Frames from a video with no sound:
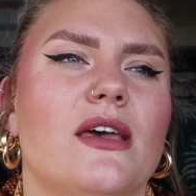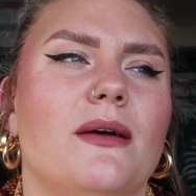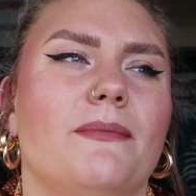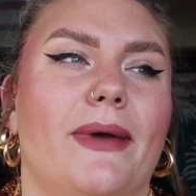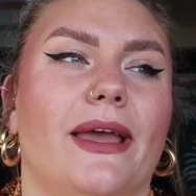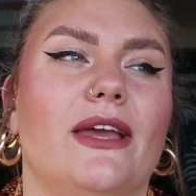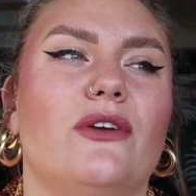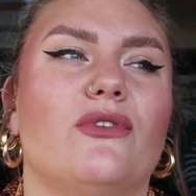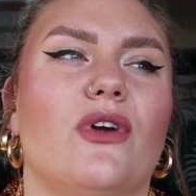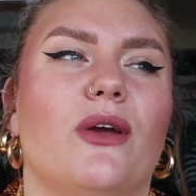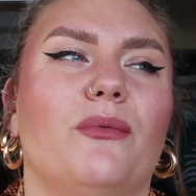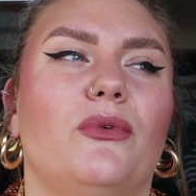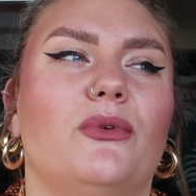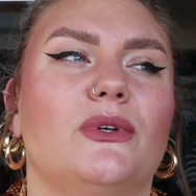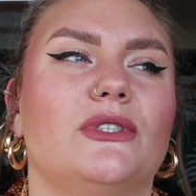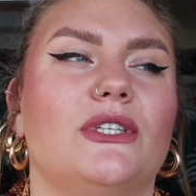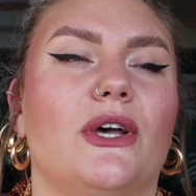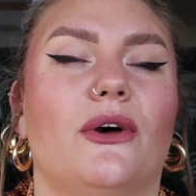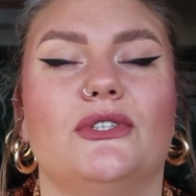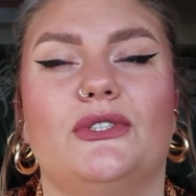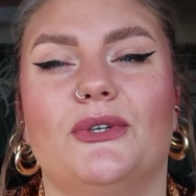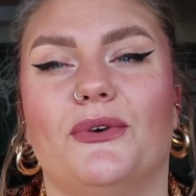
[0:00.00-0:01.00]
my grandma
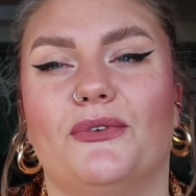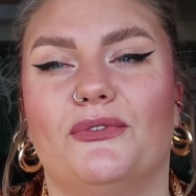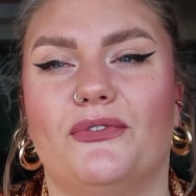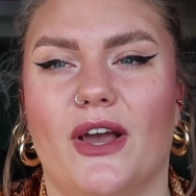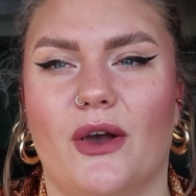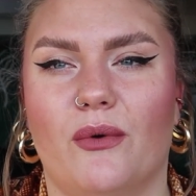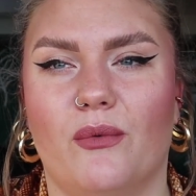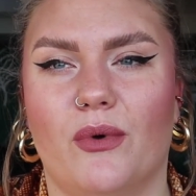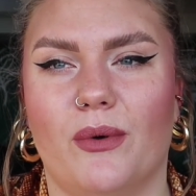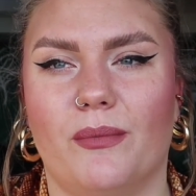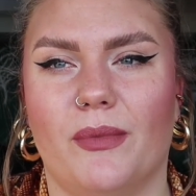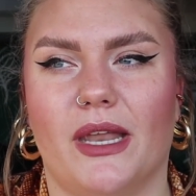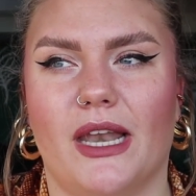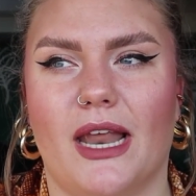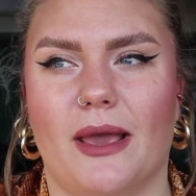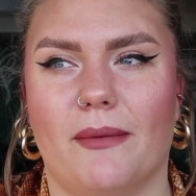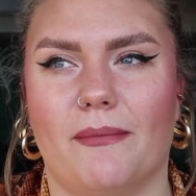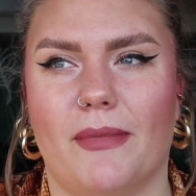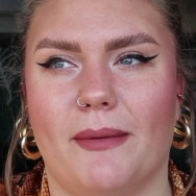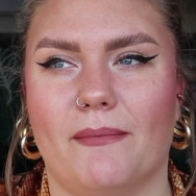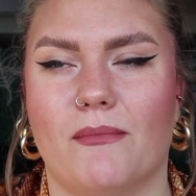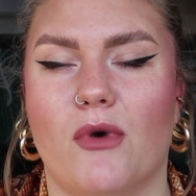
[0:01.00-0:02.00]
was also a fat woman
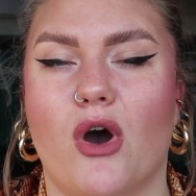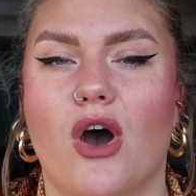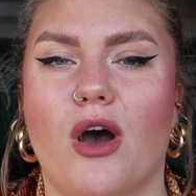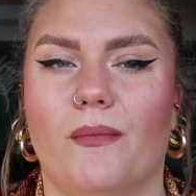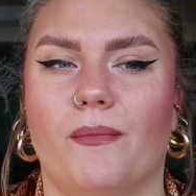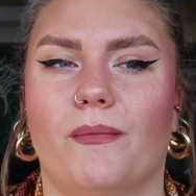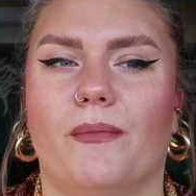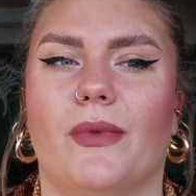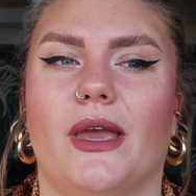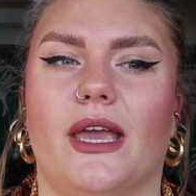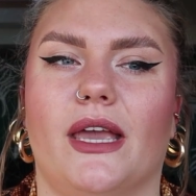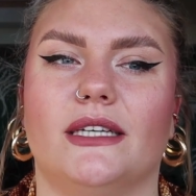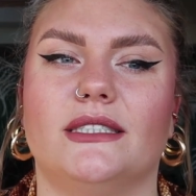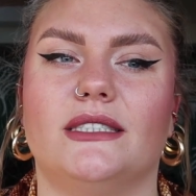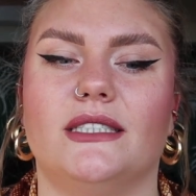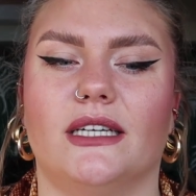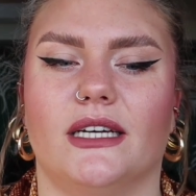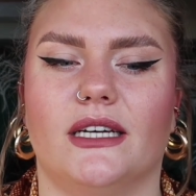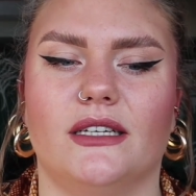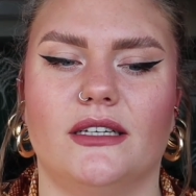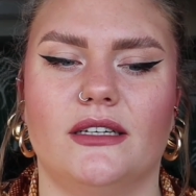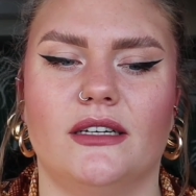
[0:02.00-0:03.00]
and my mom
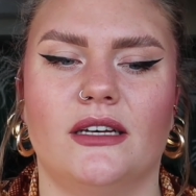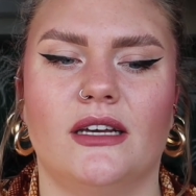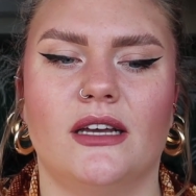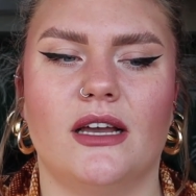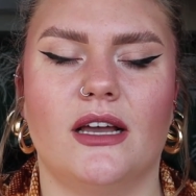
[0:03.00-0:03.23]
isn't.